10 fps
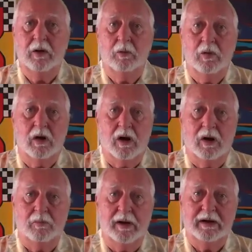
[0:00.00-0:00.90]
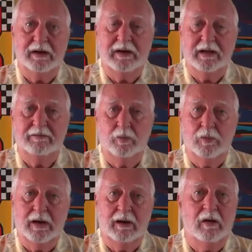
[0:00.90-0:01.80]
were all ready to give
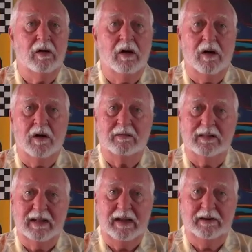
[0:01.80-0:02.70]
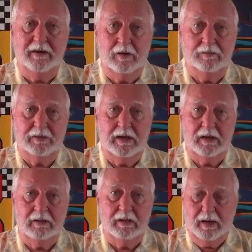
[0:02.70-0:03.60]
away all the land in
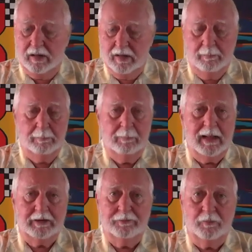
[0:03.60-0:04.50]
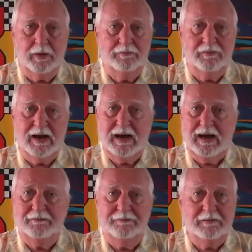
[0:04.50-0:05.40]
Overtown. Lots
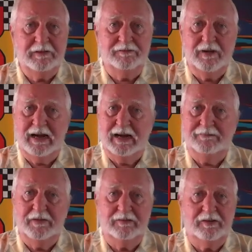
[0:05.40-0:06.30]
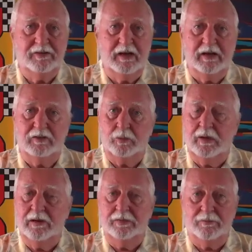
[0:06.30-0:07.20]
45, 55, 56,
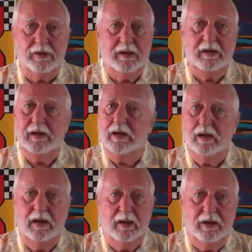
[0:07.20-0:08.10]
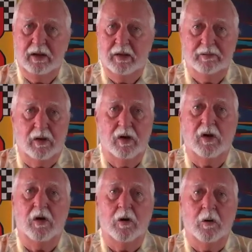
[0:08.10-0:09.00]
23, you know, the
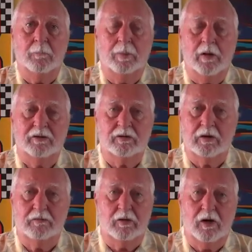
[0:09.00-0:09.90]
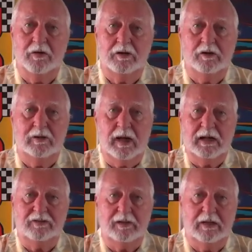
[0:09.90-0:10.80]
whole parcel of all these
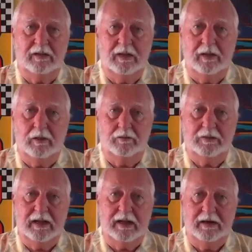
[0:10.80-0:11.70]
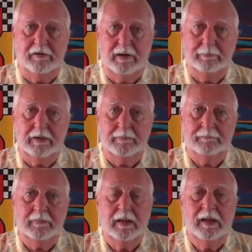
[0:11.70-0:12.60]
lots in, in Overtown that are empty.
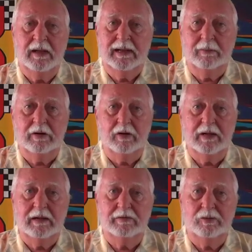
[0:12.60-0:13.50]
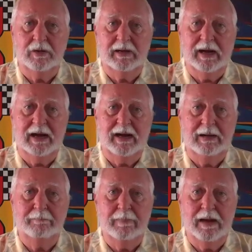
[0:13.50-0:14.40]
They were going to give it to a guy
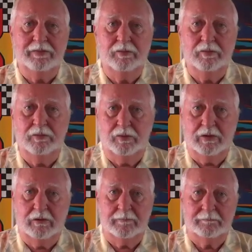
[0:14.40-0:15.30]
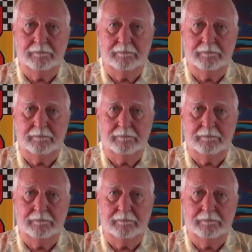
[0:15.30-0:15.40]
named Matthew Greer.